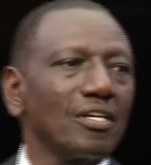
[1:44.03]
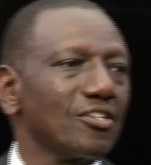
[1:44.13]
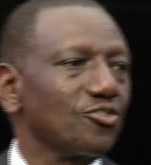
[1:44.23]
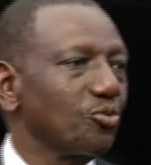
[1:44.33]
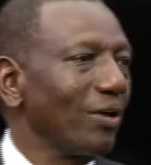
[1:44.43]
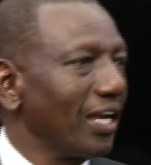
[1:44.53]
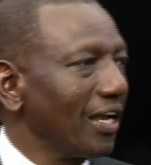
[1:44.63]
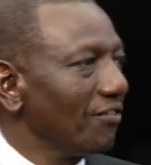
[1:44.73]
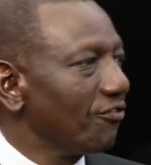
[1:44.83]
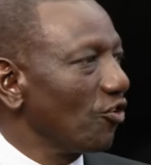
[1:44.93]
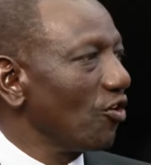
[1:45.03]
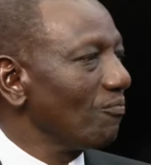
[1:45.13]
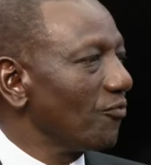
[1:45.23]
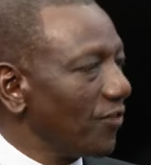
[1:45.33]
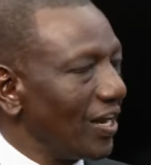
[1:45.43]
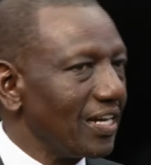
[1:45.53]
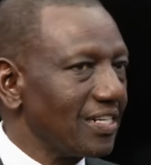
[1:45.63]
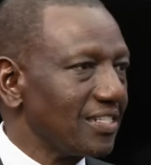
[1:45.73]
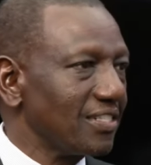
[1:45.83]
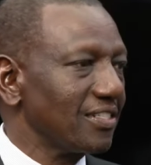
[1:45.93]
Swinging from
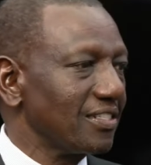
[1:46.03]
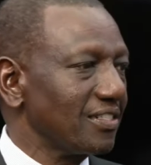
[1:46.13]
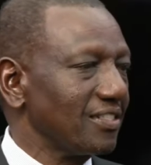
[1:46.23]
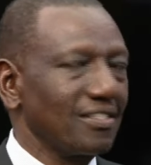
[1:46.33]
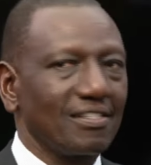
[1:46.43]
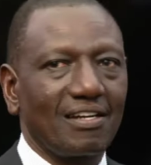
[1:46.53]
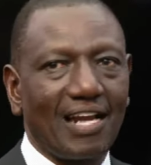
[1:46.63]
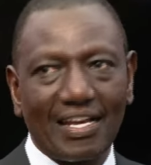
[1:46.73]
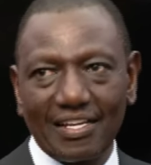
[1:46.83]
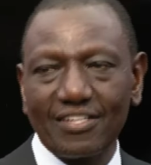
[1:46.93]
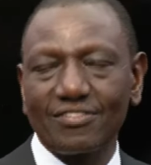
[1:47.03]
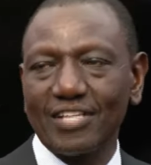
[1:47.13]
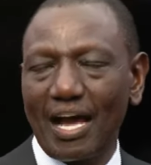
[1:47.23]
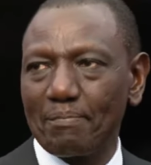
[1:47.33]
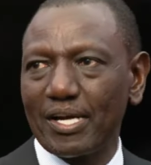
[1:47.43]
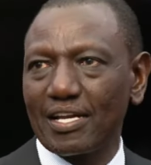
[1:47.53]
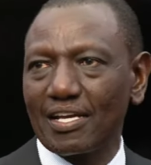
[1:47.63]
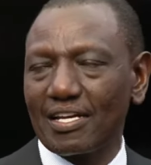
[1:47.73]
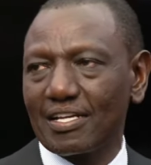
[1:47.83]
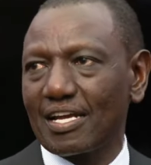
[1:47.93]
floods, like is happening
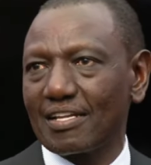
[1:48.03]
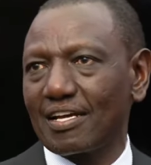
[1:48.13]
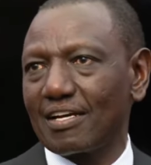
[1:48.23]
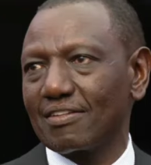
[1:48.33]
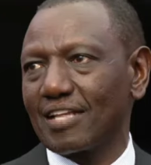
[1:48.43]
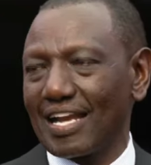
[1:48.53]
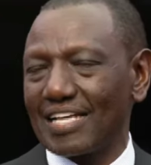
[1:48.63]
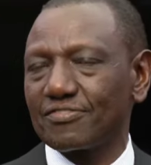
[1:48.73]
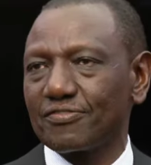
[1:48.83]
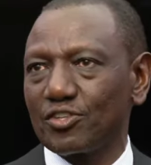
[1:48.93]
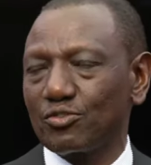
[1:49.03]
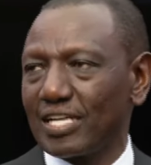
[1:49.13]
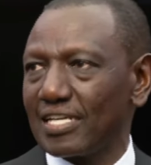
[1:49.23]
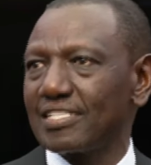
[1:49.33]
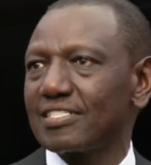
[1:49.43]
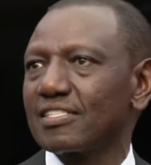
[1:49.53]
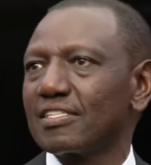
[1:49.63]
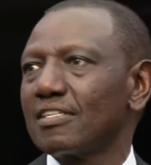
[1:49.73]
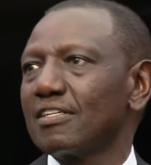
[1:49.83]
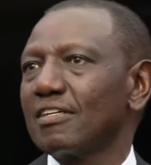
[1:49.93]
in Kenya the last few days,
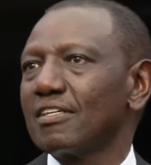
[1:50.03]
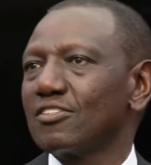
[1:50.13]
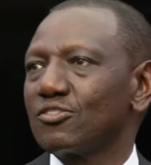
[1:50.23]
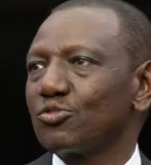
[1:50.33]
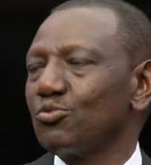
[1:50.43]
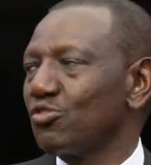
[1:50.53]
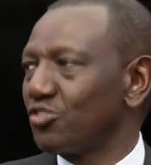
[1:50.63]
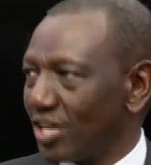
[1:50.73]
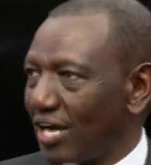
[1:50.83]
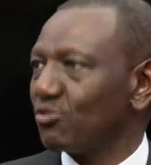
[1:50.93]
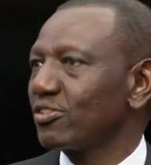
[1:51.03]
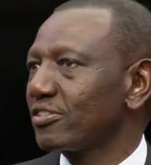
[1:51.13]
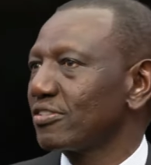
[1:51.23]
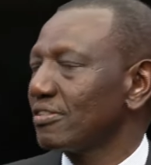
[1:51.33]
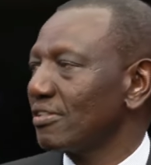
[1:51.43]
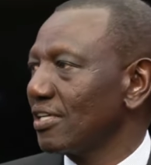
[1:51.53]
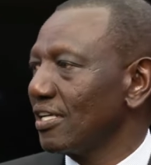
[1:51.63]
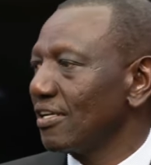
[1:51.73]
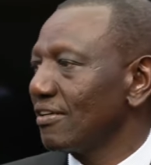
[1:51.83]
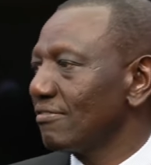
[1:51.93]
to drought
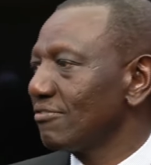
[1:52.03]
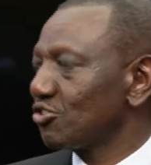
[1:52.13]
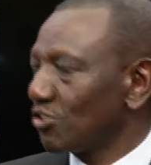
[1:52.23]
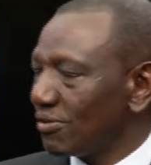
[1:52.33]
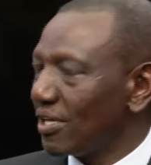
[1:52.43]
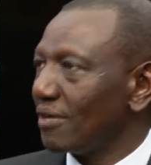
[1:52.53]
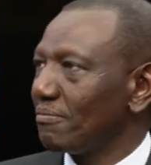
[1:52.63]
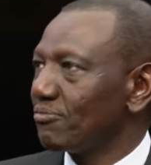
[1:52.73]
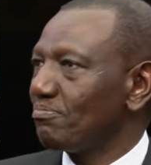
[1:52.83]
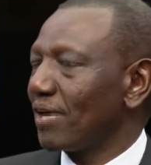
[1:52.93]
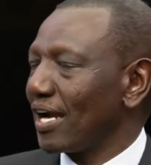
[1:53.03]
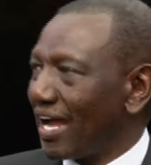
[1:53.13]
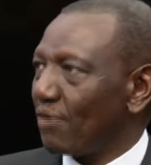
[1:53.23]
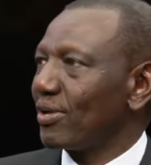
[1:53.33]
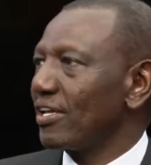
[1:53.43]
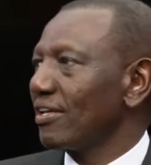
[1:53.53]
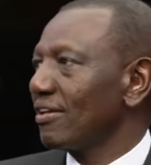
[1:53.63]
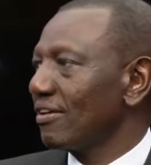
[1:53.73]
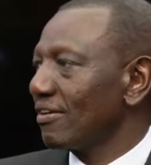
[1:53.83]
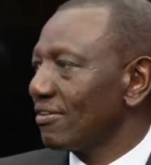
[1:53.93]
in Malawi,
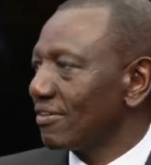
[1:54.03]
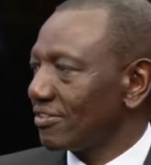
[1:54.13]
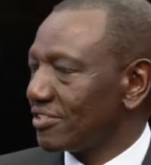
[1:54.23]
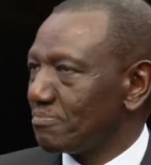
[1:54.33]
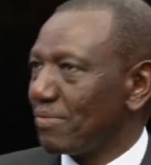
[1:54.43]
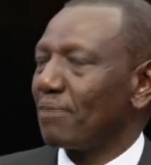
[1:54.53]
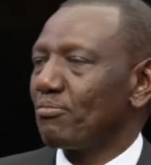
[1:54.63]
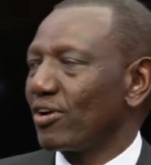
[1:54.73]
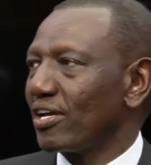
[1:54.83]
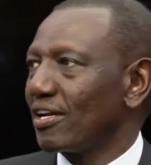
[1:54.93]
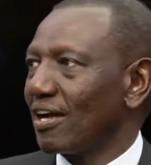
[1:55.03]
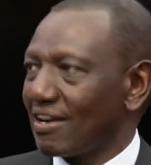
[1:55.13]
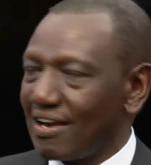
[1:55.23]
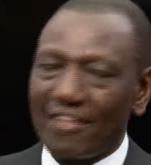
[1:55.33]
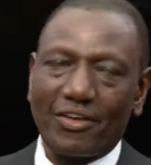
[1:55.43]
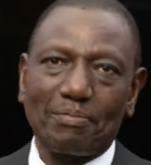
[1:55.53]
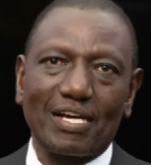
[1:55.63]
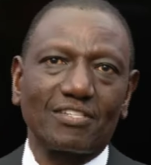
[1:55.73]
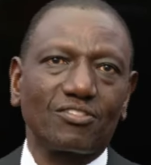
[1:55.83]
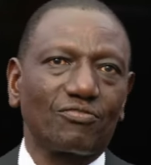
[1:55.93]
Zimbabwe, and other
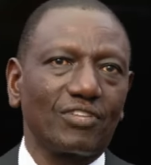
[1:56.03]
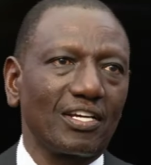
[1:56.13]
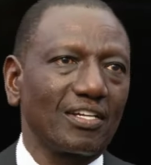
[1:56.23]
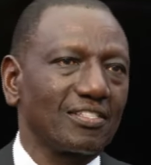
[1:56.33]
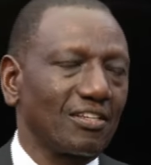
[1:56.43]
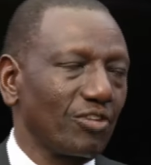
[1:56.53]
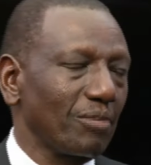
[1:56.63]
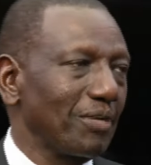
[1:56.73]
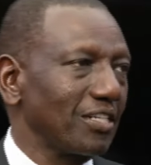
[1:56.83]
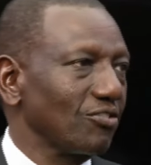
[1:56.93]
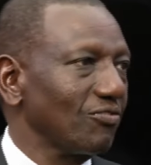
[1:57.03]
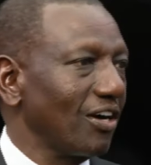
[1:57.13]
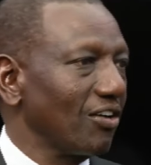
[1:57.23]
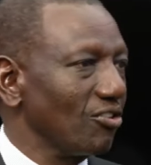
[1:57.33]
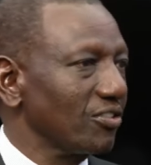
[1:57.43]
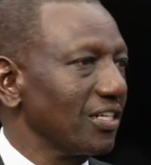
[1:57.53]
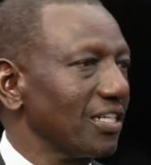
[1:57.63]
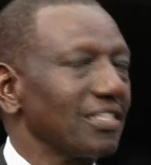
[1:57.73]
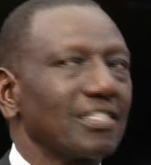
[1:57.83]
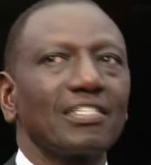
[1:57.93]
parts of the southern part of our
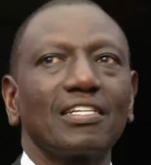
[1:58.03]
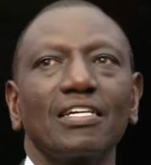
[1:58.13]
continent.